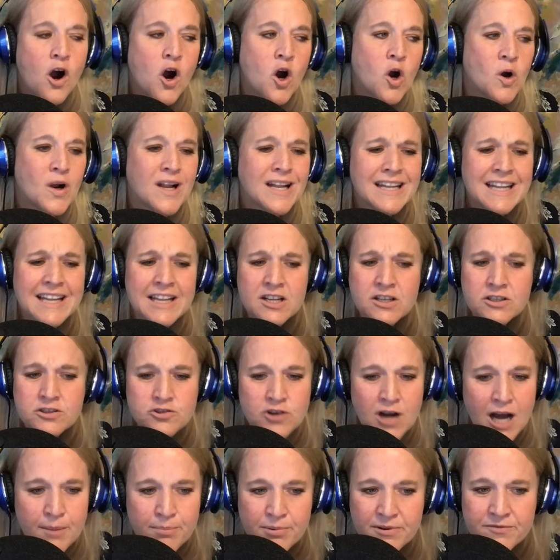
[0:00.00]
or a little
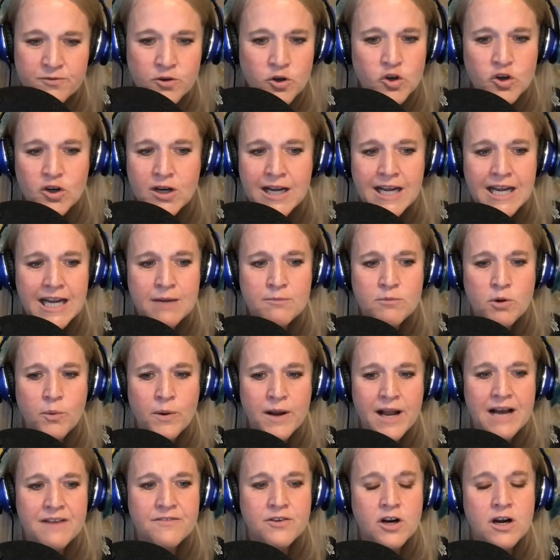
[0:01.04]
drop of cream or
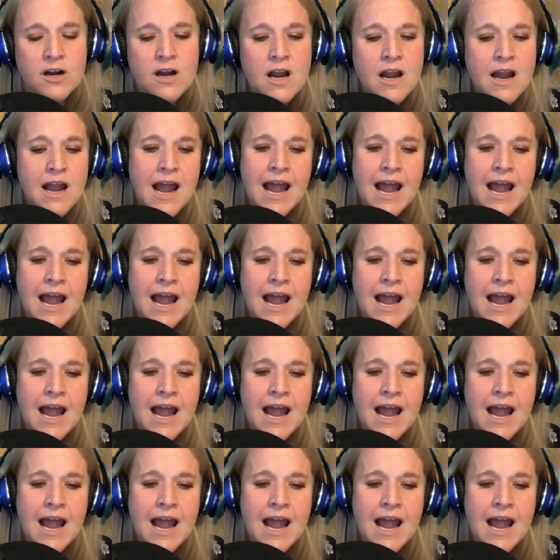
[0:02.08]
whatever,